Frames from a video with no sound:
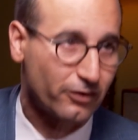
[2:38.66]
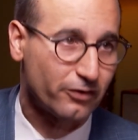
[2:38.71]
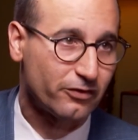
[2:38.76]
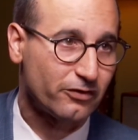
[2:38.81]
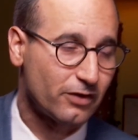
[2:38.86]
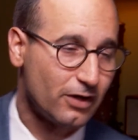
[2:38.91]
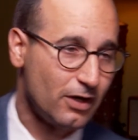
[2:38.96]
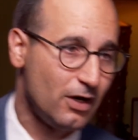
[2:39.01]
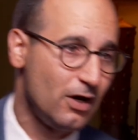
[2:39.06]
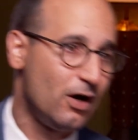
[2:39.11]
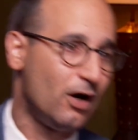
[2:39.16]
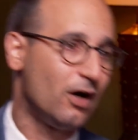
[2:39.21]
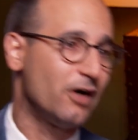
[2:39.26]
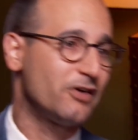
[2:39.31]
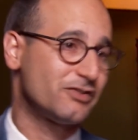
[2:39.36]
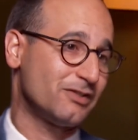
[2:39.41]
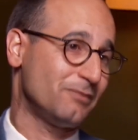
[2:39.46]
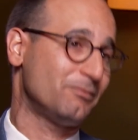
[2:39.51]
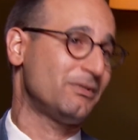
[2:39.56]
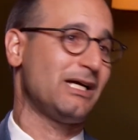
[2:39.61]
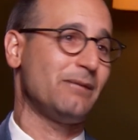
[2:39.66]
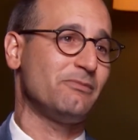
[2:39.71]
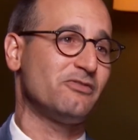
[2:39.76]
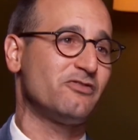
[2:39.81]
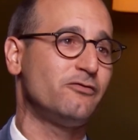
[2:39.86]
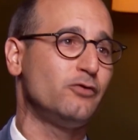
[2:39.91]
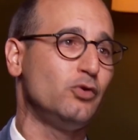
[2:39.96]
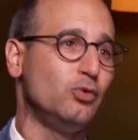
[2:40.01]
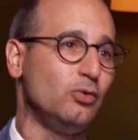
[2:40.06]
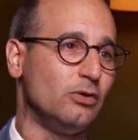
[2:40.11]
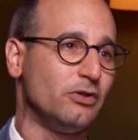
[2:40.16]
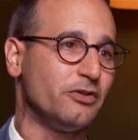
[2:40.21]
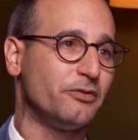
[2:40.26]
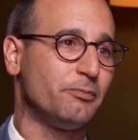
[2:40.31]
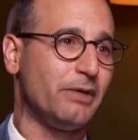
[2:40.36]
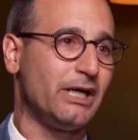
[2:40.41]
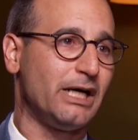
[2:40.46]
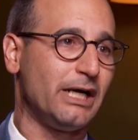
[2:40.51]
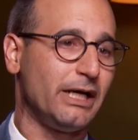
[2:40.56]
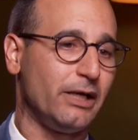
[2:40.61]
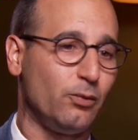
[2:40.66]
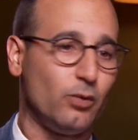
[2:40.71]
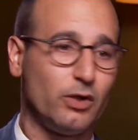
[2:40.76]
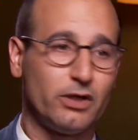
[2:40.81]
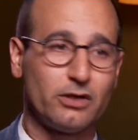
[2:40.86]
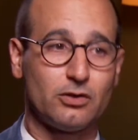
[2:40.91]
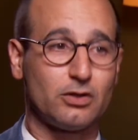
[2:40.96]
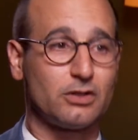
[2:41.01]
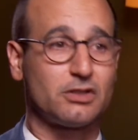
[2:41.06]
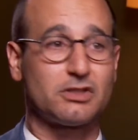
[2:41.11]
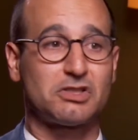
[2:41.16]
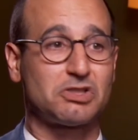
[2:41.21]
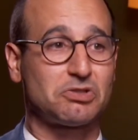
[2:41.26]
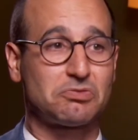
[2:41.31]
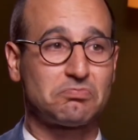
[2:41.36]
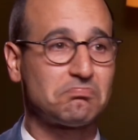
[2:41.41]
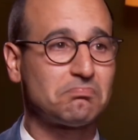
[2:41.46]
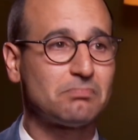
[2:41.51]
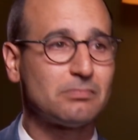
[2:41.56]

mm-hmm. are sometimes fooled by what looks